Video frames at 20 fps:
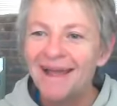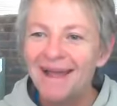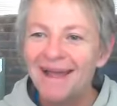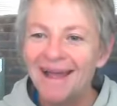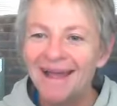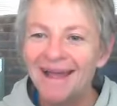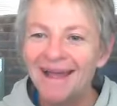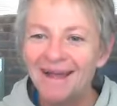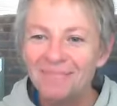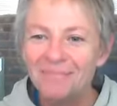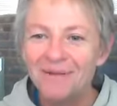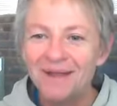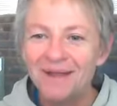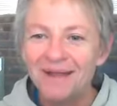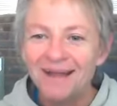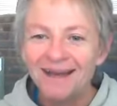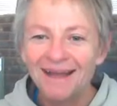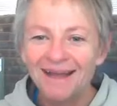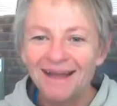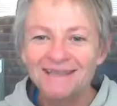
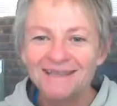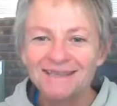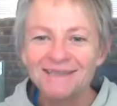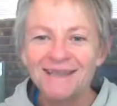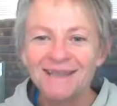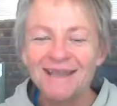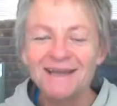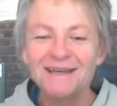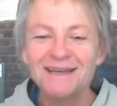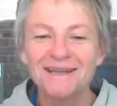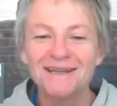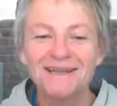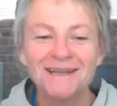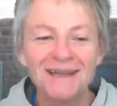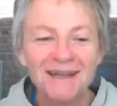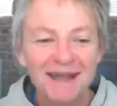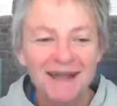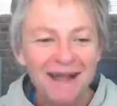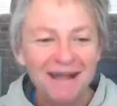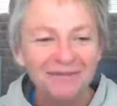Like I said,
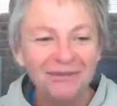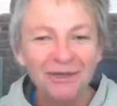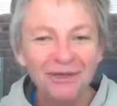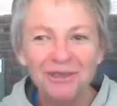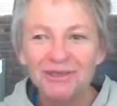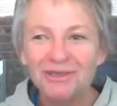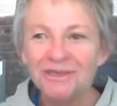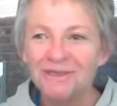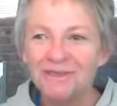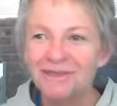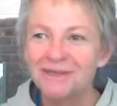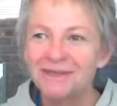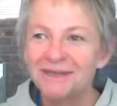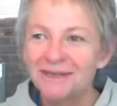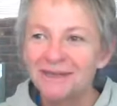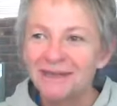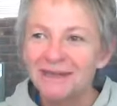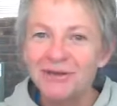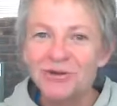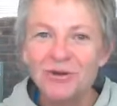I've got this
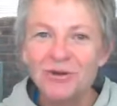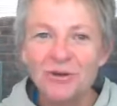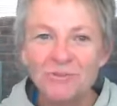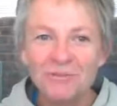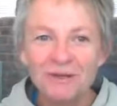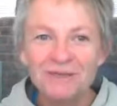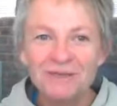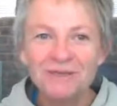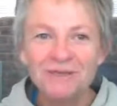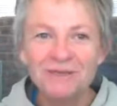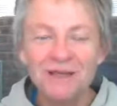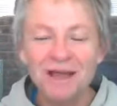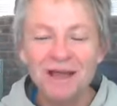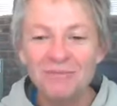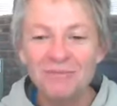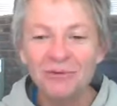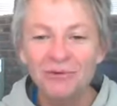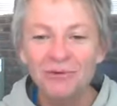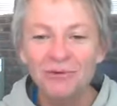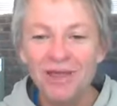enormous
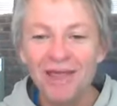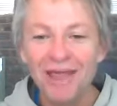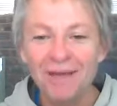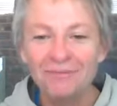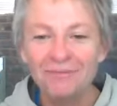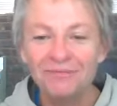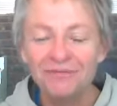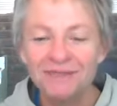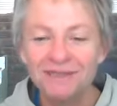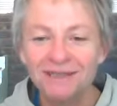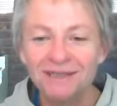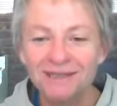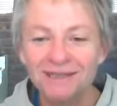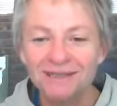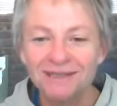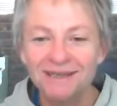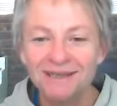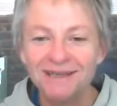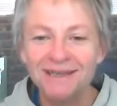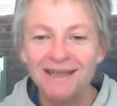rehab
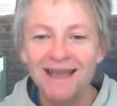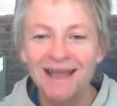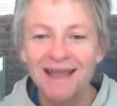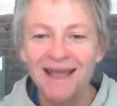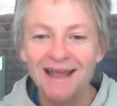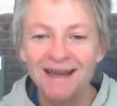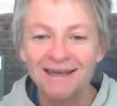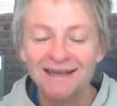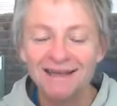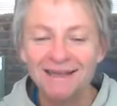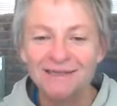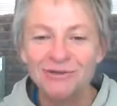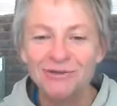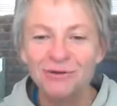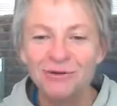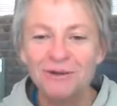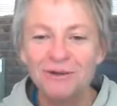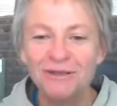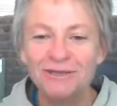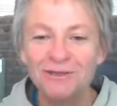facility and it's
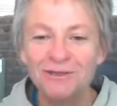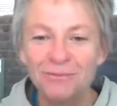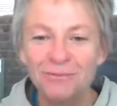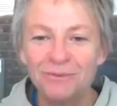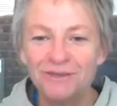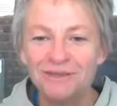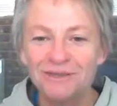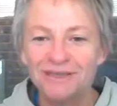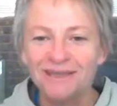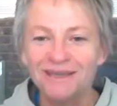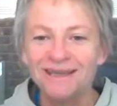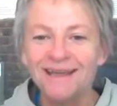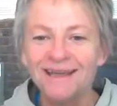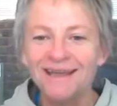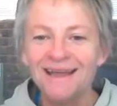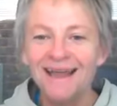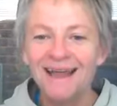normally so busy.